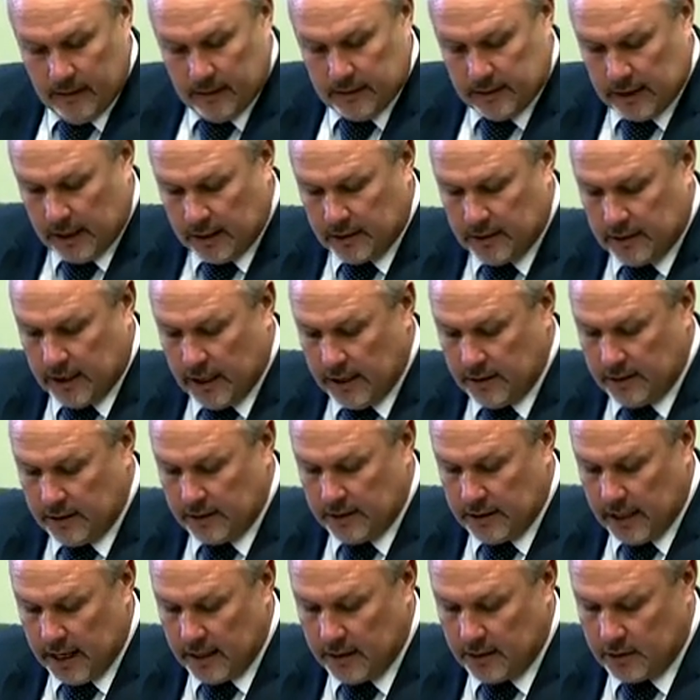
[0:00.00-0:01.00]
Such kids
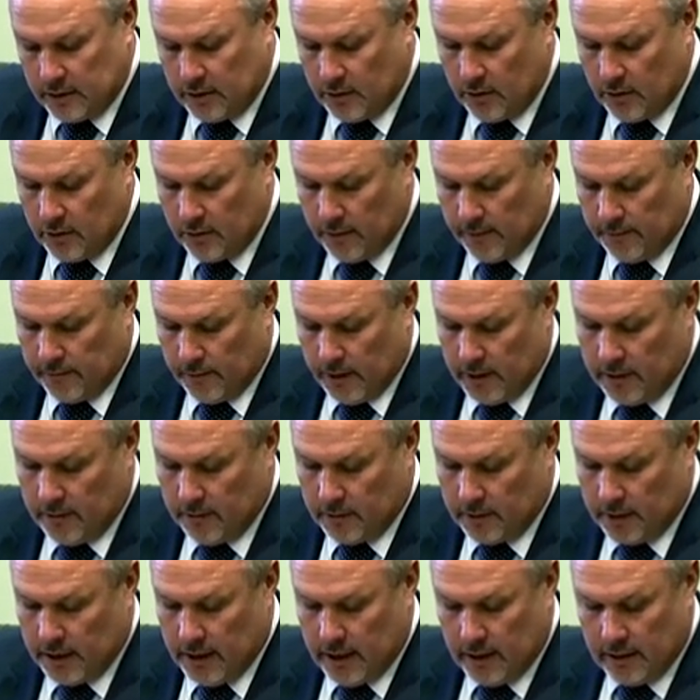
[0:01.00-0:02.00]
attend school
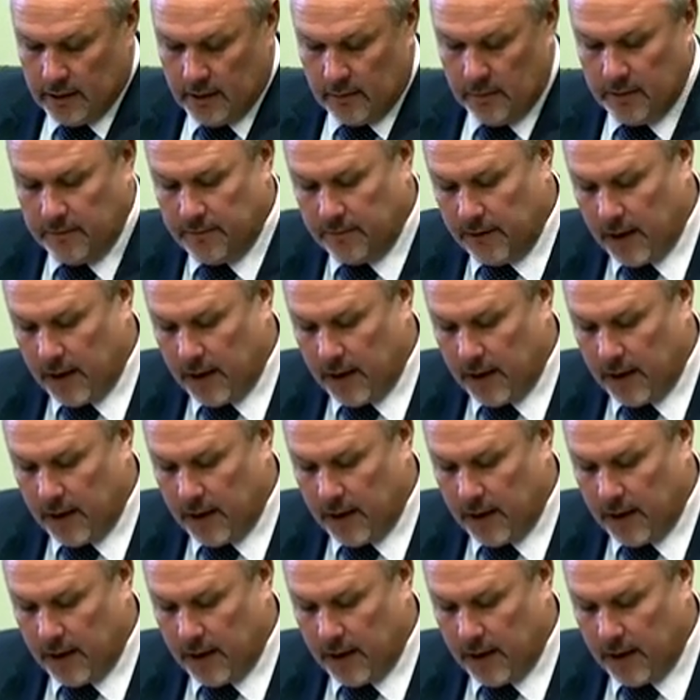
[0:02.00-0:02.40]
infrequently and can be